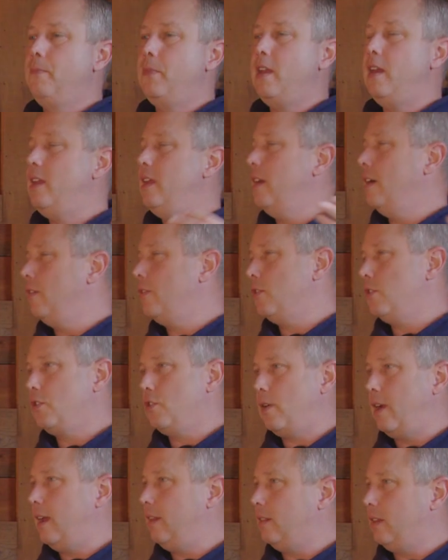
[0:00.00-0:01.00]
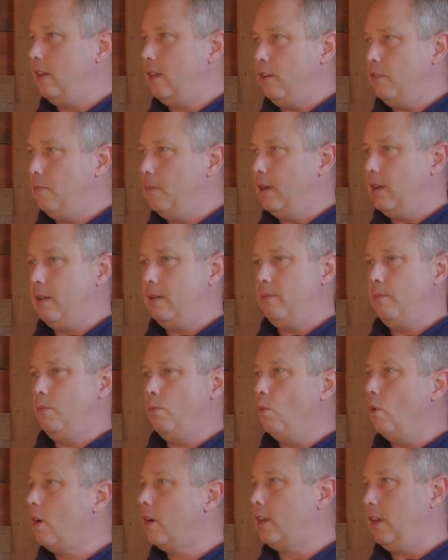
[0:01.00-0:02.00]
Any other trait that you've been
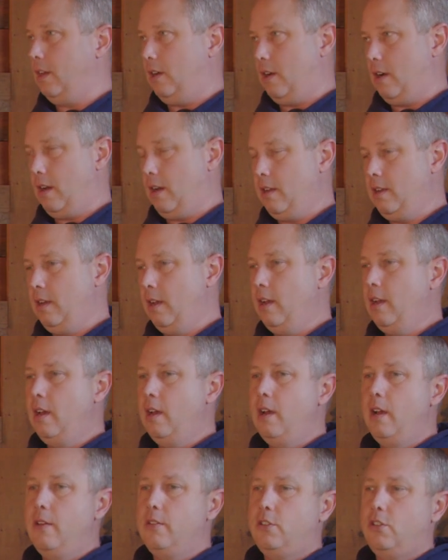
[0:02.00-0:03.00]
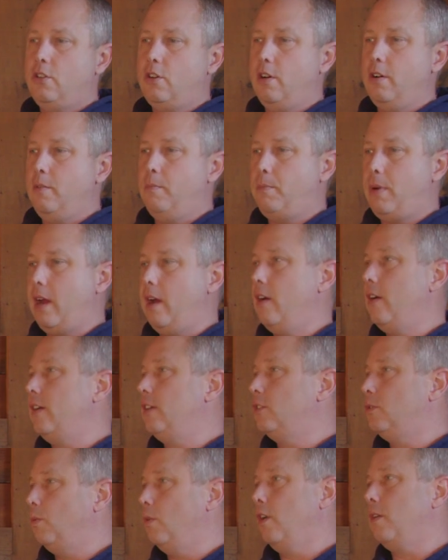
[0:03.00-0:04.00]
working on, certain
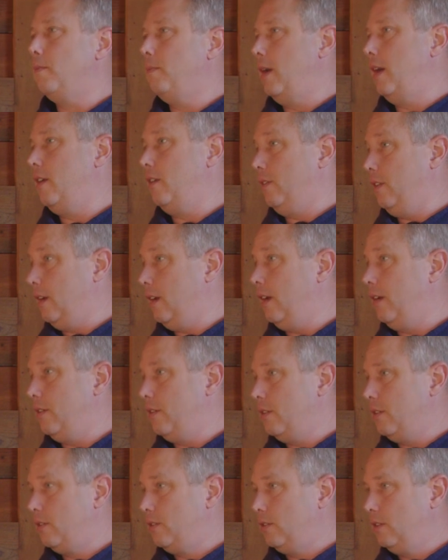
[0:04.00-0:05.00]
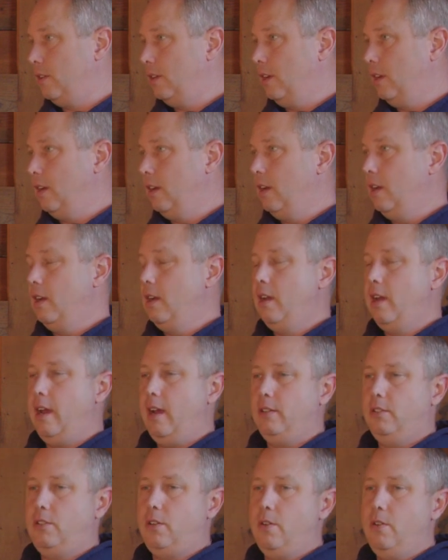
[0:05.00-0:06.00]
pairings work better than others.
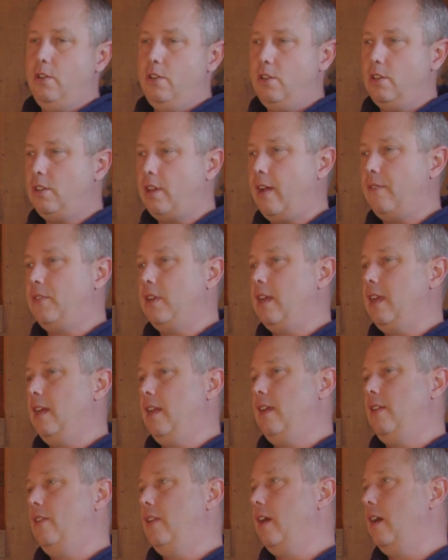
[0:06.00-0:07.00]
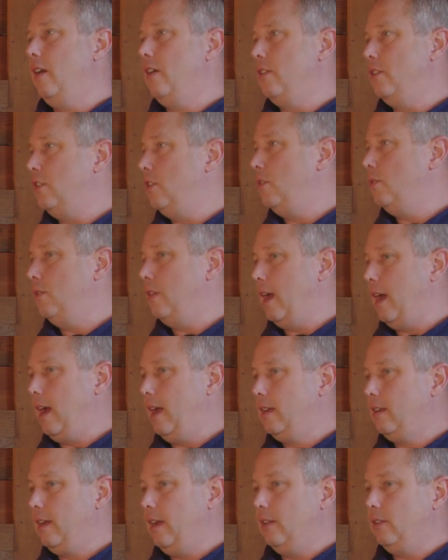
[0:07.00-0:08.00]
And so you just have to get in there and do
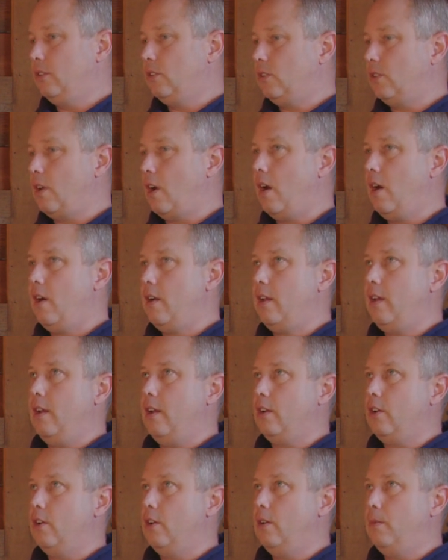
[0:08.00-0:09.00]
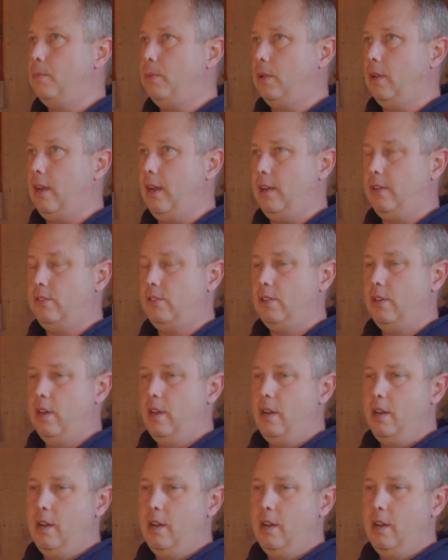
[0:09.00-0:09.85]
that and start in a good place.